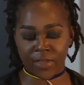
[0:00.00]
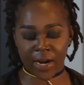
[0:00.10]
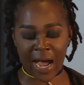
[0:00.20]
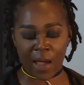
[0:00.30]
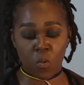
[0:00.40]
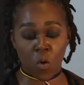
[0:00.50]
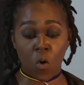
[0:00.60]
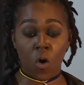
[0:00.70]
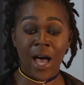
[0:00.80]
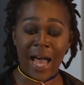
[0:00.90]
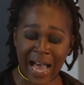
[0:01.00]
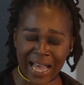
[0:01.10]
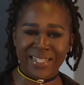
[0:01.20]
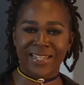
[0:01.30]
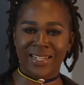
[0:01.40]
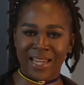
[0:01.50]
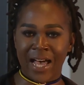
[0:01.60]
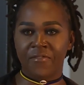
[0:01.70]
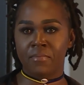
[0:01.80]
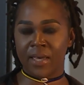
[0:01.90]
that I wore had to
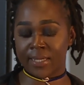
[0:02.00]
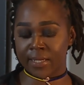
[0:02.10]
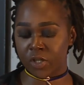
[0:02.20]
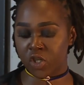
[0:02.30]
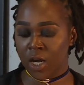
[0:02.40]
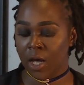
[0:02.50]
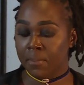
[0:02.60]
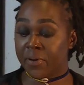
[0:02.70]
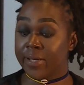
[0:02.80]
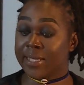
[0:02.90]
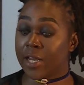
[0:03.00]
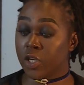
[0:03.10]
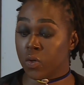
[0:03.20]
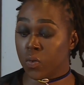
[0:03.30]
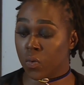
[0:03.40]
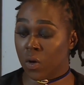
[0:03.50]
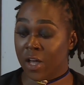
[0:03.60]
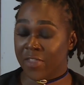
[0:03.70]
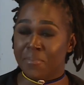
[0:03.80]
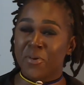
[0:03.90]
have a message, because I knew
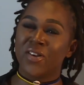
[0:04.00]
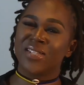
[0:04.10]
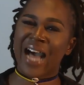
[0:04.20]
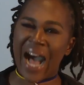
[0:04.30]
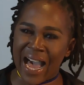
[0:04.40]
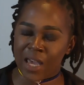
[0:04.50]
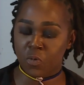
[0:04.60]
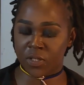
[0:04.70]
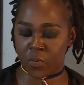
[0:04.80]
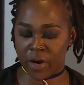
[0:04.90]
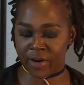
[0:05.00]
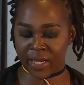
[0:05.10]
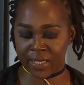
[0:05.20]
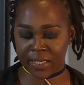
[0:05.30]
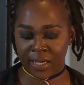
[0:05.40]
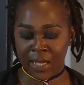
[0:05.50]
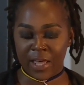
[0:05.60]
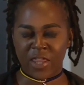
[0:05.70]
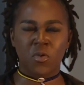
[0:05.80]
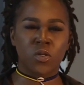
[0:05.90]
that because I was wearing it,
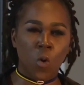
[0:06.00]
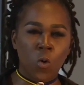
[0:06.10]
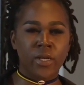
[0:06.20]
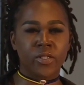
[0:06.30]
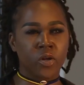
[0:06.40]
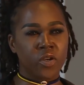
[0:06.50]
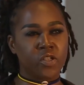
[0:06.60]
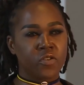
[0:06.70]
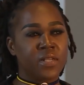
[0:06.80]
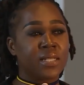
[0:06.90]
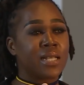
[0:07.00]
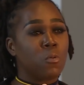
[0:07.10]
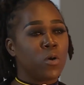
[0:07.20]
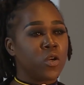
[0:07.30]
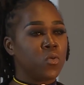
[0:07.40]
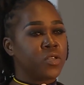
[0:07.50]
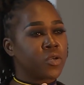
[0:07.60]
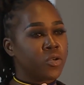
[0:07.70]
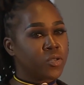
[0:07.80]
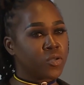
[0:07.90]
there was always going to be someone who was
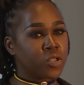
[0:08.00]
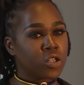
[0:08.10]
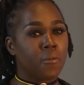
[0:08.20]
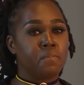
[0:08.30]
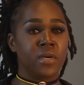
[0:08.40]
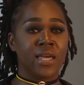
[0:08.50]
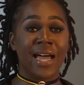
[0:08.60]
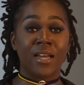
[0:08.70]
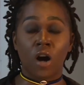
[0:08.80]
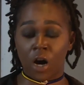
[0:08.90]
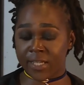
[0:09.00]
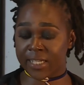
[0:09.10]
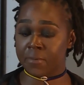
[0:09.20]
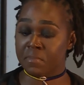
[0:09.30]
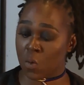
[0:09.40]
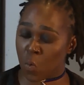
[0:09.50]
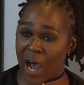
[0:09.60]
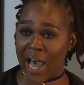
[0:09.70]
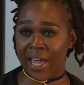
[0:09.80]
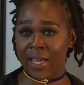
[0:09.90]
going to stop me and ask me
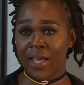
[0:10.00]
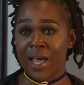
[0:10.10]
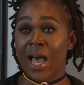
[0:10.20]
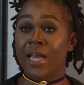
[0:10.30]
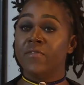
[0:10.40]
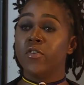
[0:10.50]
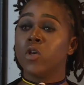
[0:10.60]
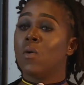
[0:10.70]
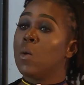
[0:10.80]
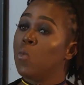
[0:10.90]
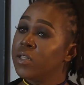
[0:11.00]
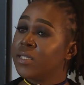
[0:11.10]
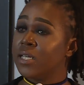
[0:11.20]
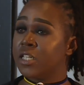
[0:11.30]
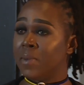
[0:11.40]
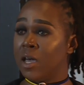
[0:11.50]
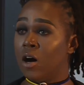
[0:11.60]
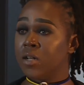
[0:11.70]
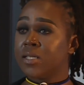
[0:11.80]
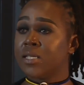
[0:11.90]
why. And even though I wanted my
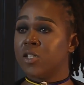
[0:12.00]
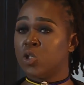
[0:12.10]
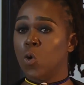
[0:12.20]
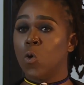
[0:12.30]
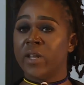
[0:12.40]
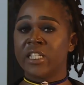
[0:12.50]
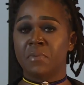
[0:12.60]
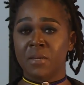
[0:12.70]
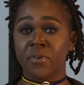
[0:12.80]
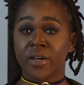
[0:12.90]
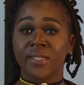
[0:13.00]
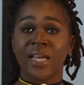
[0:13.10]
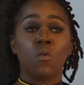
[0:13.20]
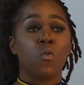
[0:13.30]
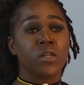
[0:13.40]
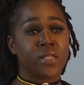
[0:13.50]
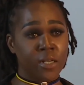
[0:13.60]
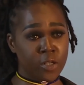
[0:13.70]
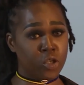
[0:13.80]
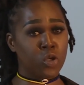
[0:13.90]
answer to always be because I
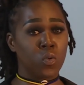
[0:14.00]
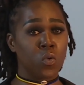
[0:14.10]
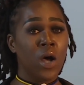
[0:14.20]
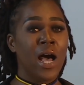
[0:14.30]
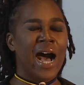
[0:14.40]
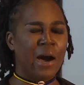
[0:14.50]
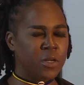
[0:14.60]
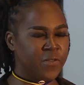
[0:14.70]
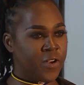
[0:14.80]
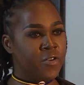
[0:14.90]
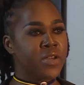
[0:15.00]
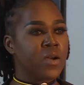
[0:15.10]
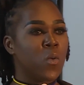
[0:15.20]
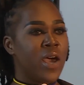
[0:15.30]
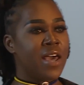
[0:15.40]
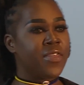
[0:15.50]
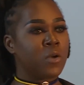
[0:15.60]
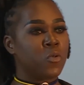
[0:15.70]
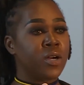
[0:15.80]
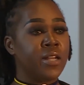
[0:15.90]
wanted to, I was very aware
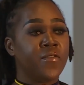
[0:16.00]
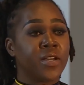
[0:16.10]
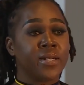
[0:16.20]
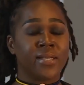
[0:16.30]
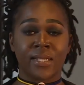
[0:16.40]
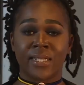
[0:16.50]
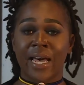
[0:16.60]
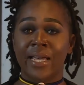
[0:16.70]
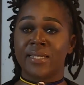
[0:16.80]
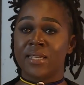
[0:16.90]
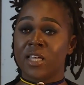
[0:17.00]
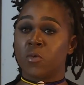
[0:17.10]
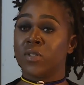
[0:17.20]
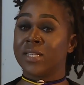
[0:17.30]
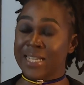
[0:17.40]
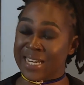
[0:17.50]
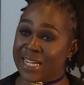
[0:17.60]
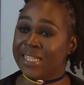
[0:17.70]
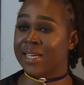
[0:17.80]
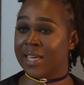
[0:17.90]
that we were living in a society that was
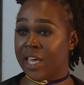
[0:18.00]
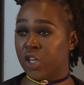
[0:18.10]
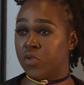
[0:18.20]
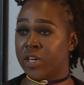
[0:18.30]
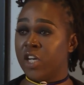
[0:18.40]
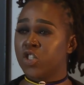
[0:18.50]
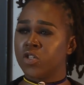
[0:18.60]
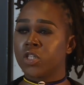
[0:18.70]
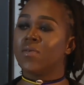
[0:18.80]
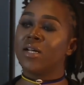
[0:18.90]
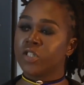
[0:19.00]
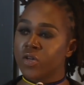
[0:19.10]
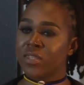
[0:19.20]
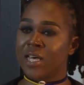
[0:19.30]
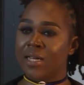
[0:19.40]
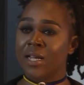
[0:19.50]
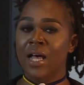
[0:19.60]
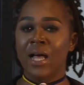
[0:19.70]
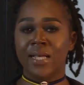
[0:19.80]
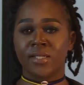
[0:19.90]
needing education. So I took that
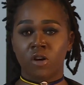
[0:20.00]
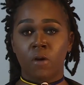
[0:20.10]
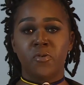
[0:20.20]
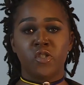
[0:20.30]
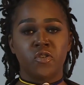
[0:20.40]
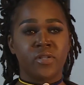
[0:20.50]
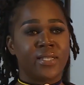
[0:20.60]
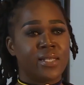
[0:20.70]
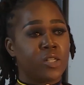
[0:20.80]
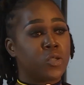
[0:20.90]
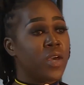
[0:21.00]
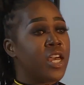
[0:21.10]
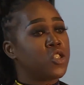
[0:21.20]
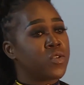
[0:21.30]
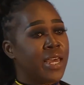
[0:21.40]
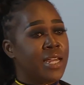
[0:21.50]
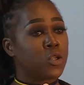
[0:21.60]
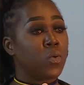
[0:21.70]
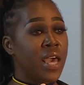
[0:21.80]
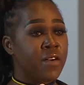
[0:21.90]
as an opportunity to educate
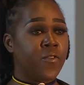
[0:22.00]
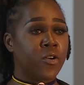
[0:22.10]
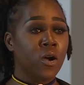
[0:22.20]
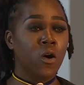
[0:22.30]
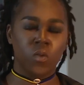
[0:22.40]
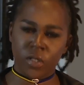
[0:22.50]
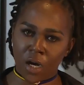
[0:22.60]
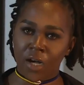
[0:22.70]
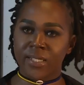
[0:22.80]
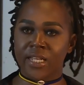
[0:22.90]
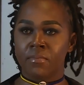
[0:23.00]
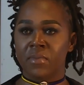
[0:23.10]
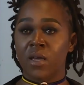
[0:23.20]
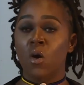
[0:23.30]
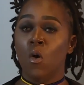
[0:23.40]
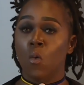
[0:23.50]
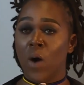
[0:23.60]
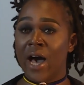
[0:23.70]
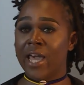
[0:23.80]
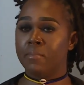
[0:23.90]
whoever was asking me
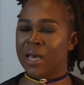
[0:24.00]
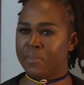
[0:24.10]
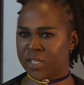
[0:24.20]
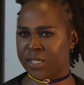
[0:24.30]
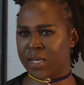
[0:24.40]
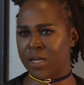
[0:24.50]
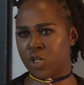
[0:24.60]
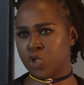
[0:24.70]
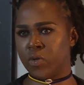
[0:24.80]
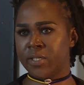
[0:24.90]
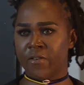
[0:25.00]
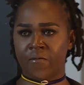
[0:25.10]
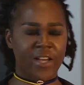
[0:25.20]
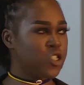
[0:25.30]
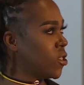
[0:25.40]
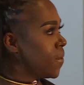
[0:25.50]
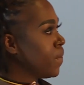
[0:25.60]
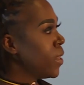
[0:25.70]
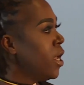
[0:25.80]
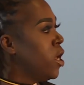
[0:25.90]
why my particular choice of fashion.
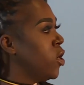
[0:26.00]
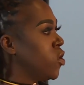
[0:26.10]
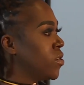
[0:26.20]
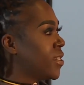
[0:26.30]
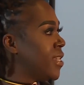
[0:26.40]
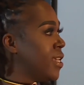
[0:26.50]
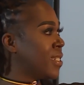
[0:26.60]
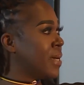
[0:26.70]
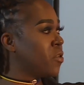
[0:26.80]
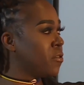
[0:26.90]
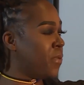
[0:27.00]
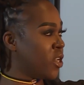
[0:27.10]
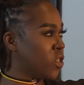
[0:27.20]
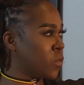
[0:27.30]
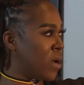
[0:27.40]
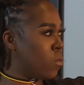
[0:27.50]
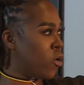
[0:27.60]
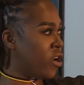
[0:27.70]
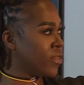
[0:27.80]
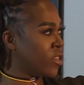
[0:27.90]
You'll see some of the pictures where I'm
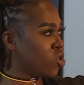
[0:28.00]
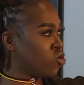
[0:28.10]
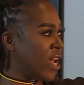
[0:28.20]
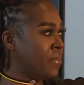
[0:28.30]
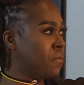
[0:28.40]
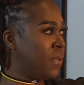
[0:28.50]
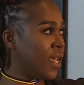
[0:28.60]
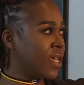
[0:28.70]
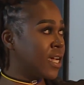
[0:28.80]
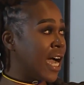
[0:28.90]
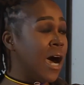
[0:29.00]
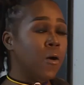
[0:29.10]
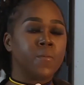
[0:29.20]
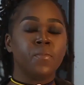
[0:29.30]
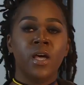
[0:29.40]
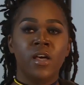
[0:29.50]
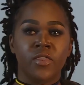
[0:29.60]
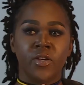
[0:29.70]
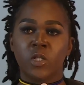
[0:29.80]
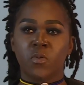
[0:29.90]
wearing the striped pink gown.
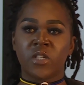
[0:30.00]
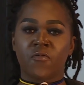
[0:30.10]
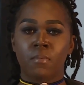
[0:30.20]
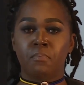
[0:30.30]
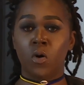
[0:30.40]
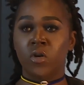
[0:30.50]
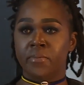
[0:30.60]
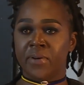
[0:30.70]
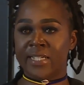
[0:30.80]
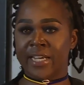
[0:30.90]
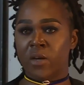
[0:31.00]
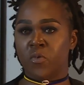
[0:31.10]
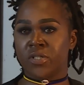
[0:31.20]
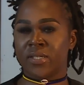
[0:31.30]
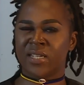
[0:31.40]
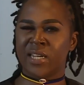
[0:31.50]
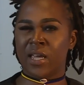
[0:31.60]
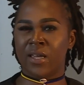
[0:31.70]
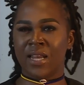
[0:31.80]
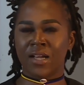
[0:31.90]
This was from Polar Bear Day, which is a
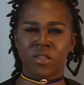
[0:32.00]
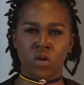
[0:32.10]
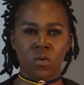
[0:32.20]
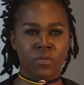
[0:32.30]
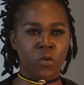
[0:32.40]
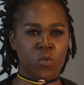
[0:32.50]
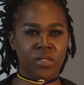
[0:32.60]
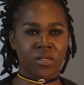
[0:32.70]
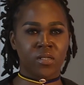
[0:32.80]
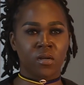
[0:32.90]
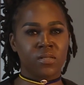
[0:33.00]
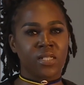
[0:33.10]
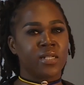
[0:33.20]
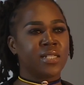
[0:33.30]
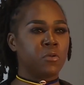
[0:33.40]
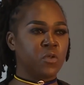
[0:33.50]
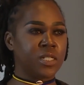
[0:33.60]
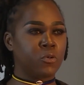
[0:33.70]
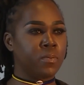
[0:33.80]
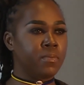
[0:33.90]
day like the winter solstice, and we
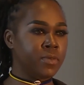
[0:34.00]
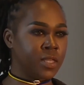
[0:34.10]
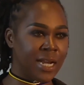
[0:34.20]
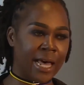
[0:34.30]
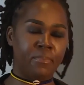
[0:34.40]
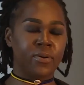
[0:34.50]
swim the lap